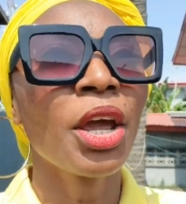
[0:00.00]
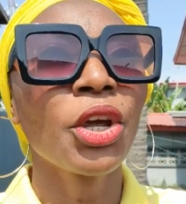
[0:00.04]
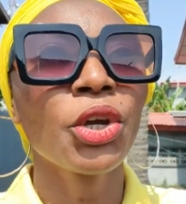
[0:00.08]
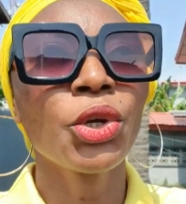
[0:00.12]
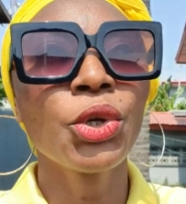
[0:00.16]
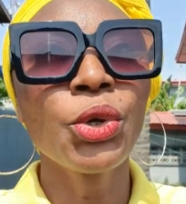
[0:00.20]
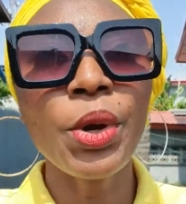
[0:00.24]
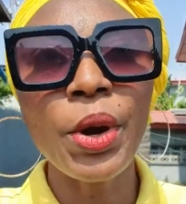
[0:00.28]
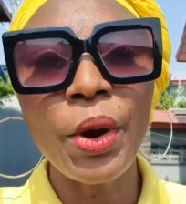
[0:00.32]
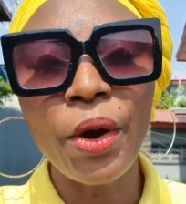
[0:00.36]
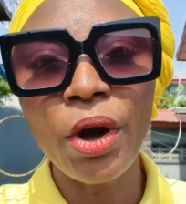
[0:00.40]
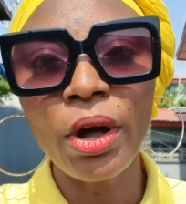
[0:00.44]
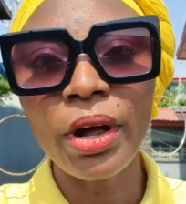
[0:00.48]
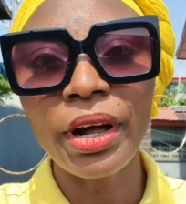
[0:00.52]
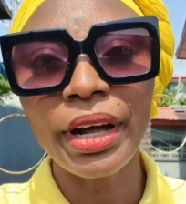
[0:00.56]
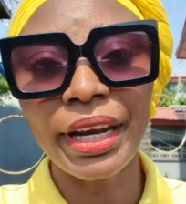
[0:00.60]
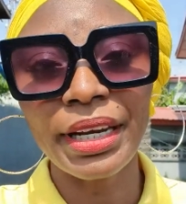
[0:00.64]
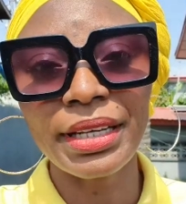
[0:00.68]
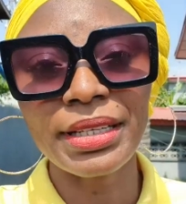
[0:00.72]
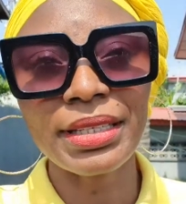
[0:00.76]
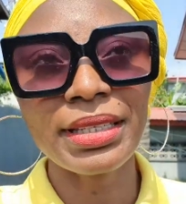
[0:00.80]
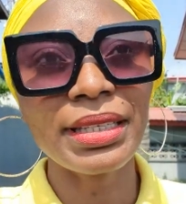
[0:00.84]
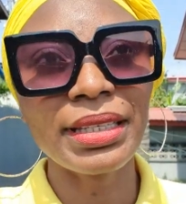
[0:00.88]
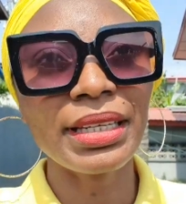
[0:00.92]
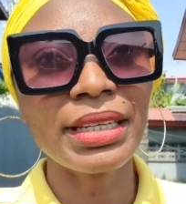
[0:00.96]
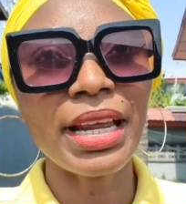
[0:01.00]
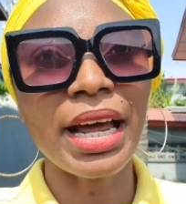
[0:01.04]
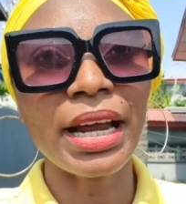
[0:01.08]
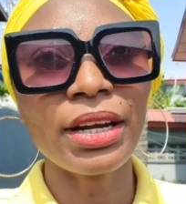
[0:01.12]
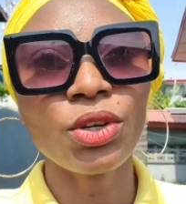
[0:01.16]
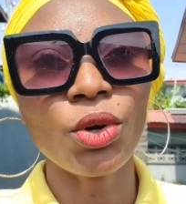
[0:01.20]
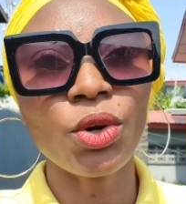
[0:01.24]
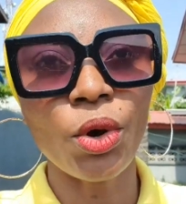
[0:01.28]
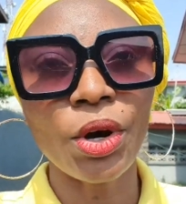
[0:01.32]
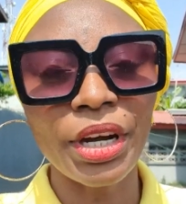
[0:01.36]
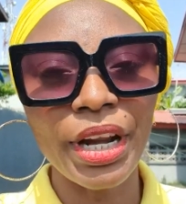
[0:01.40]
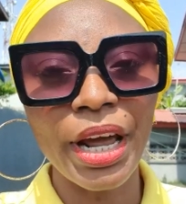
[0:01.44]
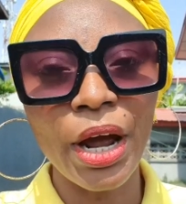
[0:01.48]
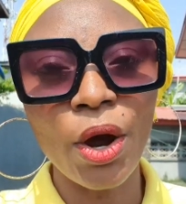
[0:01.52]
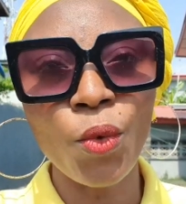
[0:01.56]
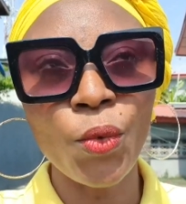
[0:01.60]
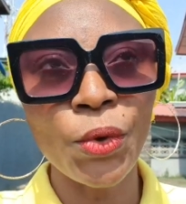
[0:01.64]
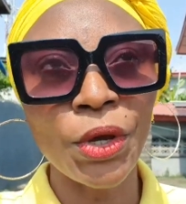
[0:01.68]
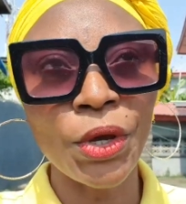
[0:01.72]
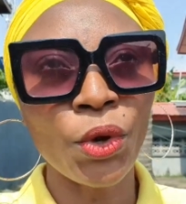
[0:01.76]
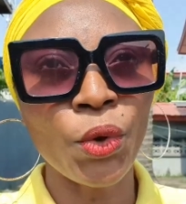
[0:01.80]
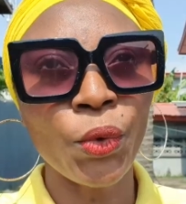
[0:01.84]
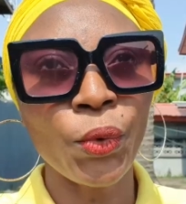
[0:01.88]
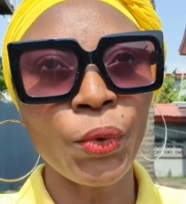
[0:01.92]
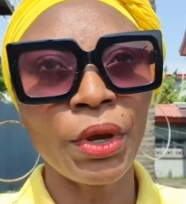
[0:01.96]
you all can see that the other
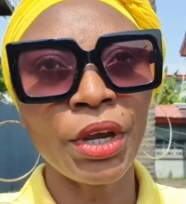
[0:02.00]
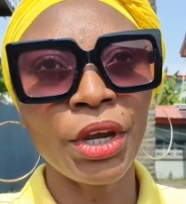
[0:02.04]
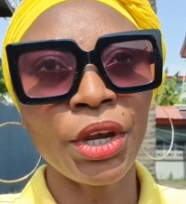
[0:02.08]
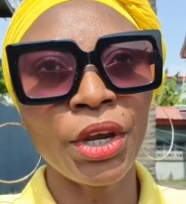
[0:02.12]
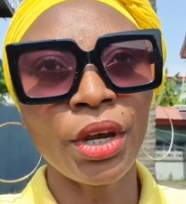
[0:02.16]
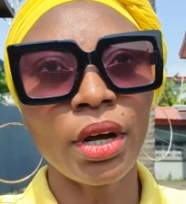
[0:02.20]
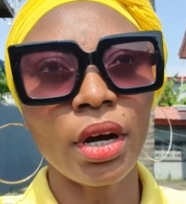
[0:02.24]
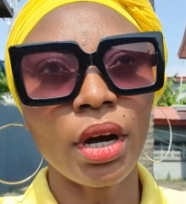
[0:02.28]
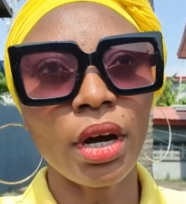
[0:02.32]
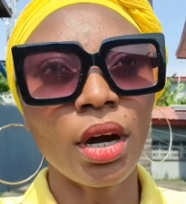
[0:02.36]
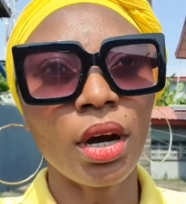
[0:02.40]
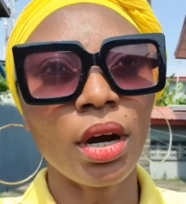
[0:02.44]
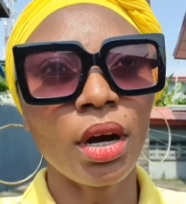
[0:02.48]
week we